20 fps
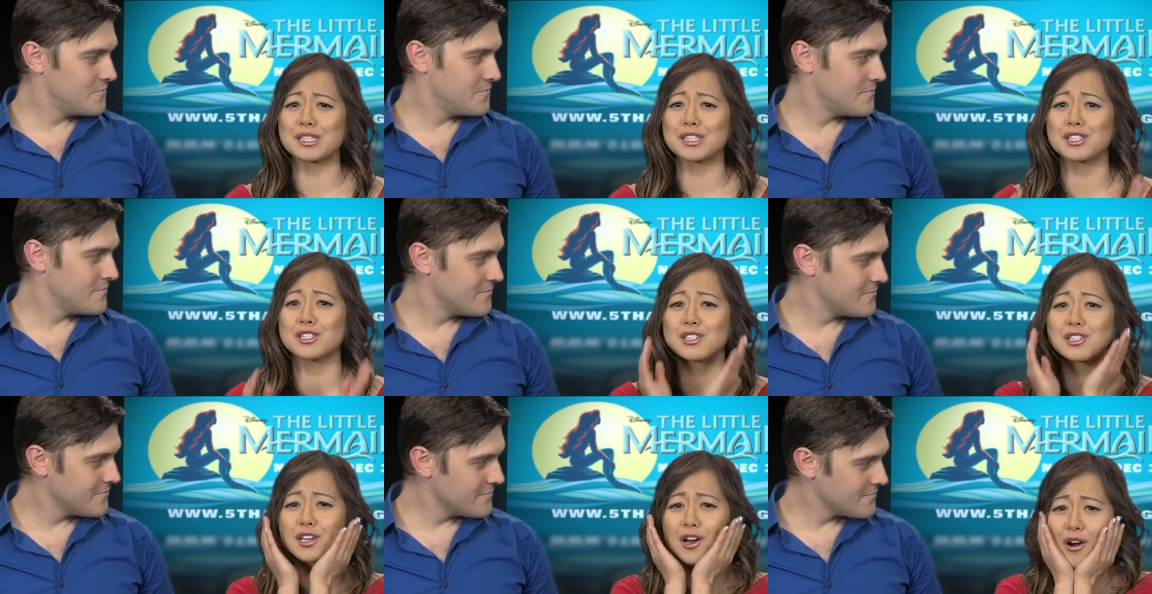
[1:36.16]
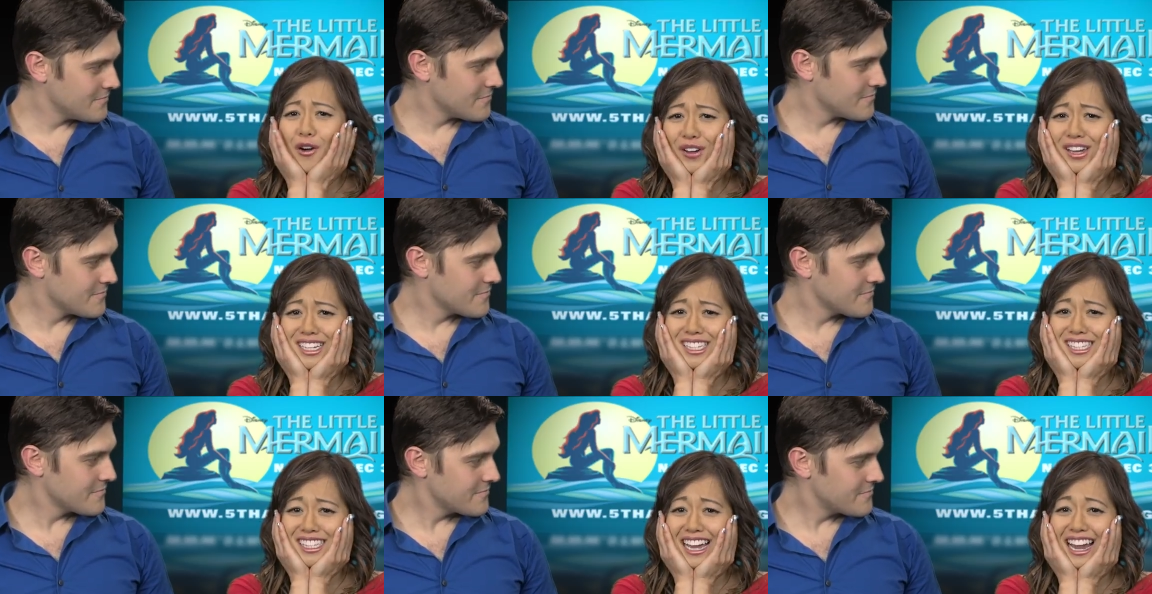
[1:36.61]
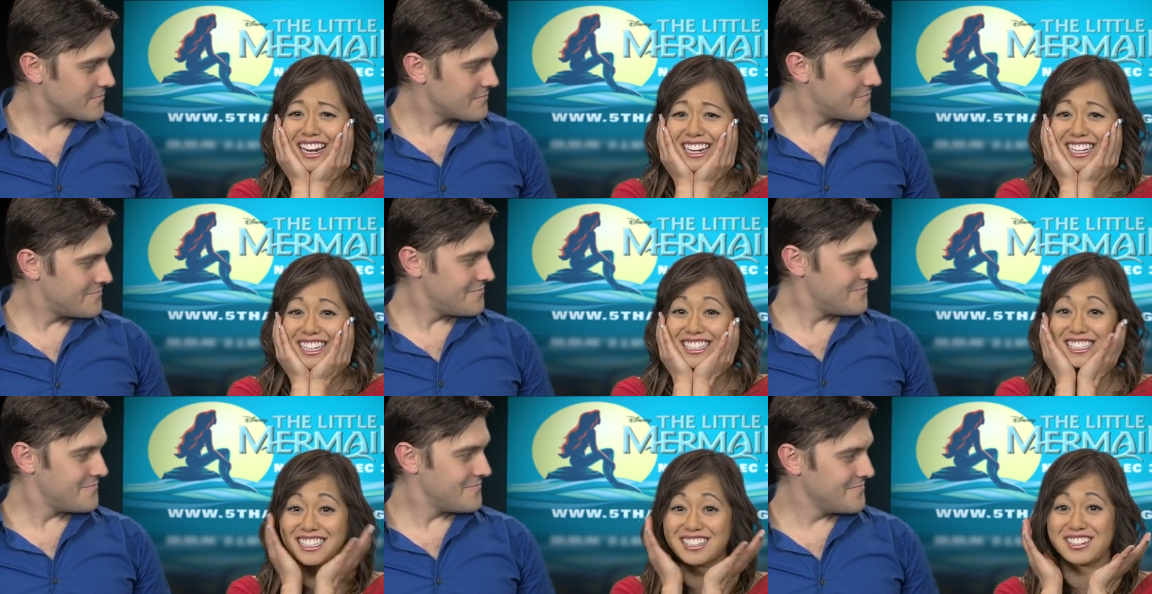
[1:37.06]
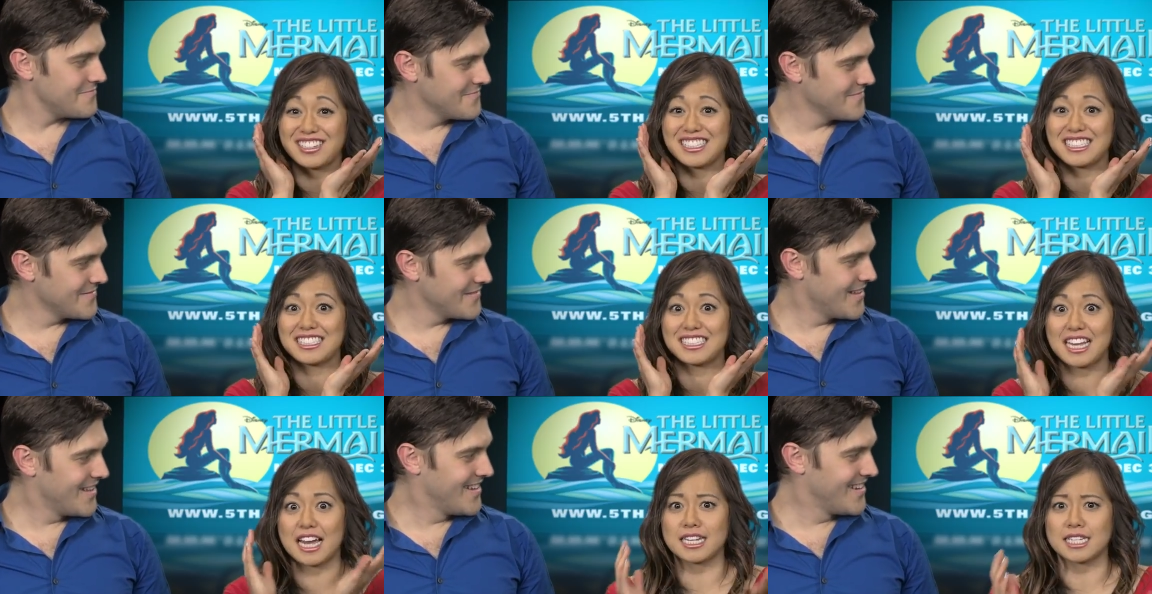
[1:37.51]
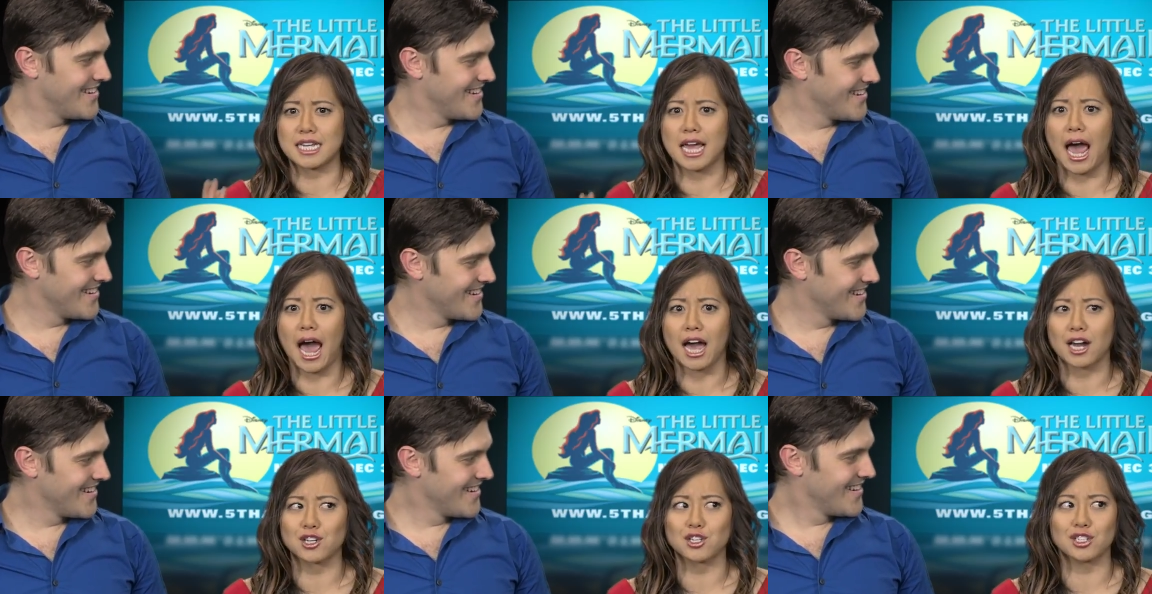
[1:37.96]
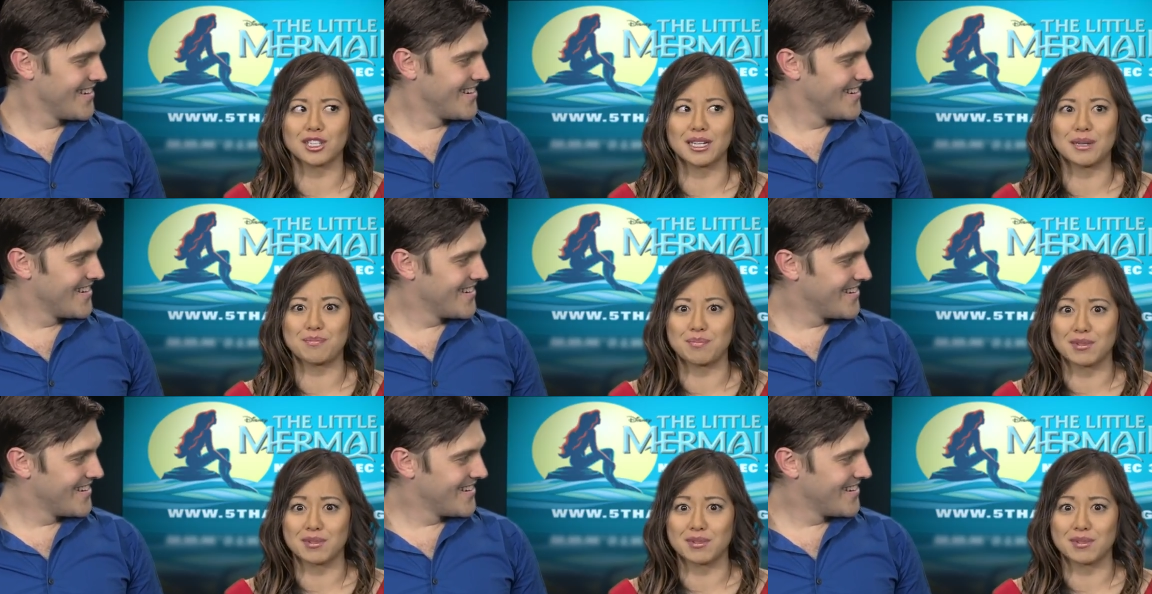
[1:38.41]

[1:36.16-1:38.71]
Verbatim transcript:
Speaker 1: it's so exciting to get to actually